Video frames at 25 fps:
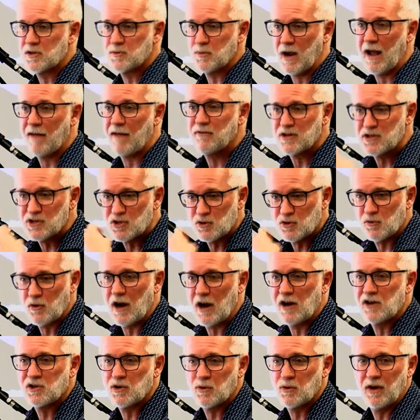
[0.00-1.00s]
We have this
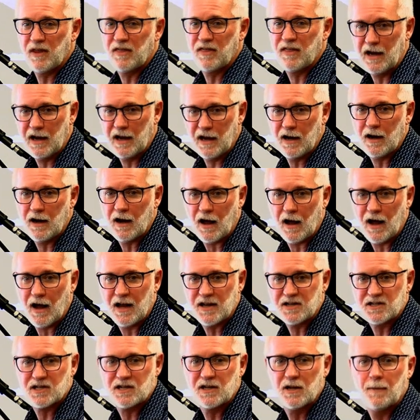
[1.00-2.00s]
treasure within
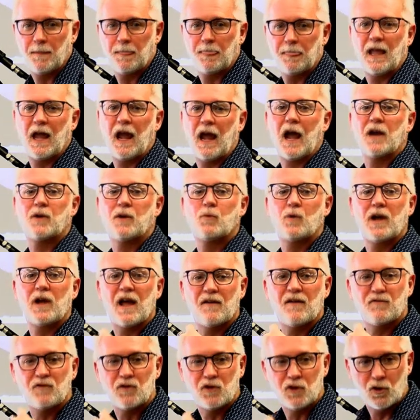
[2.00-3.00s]
us, and we
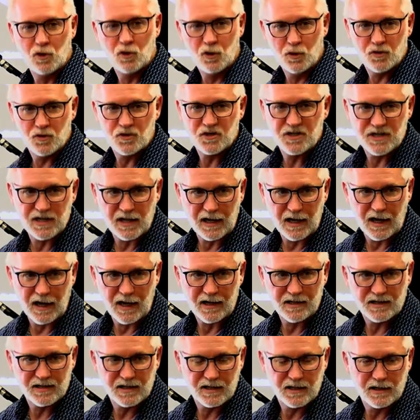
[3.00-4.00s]
have used
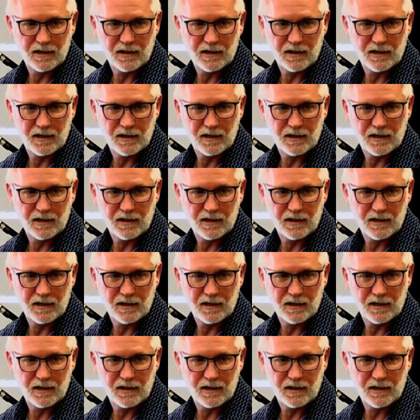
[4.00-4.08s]
it